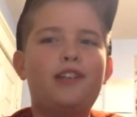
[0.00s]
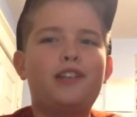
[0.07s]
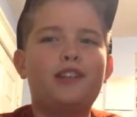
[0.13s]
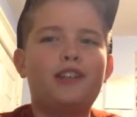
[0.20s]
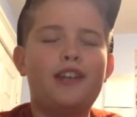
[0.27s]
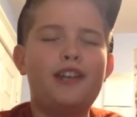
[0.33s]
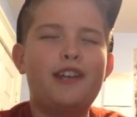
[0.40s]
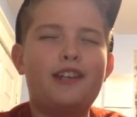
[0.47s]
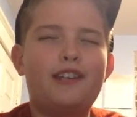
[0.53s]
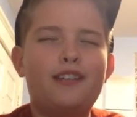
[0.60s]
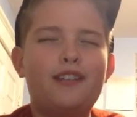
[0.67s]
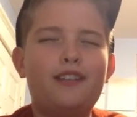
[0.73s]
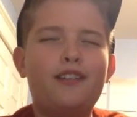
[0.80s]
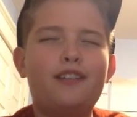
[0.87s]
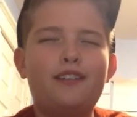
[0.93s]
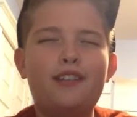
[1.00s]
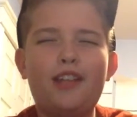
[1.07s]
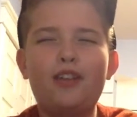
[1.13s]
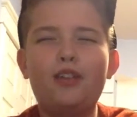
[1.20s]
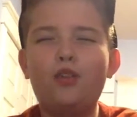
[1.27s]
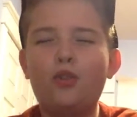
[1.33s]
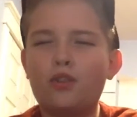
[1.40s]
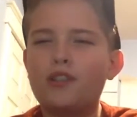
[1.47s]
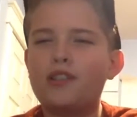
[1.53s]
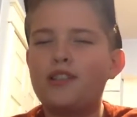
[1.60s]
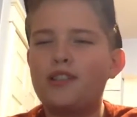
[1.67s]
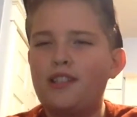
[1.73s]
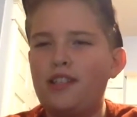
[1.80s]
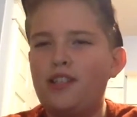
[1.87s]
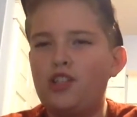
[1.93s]
like, they looked
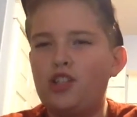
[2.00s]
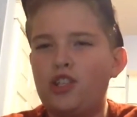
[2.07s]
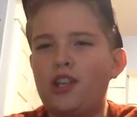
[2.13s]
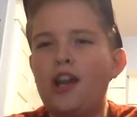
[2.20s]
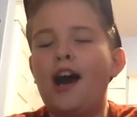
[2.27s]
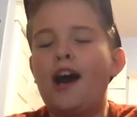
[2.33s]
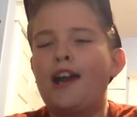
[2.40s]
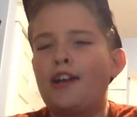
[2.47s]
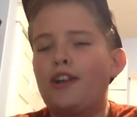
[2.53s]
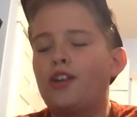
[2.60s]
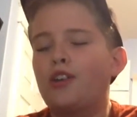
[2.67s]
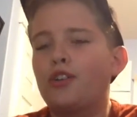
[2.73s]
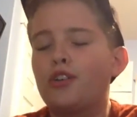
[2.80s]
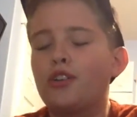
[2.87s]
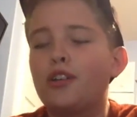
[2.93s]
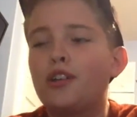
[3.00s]
CGI or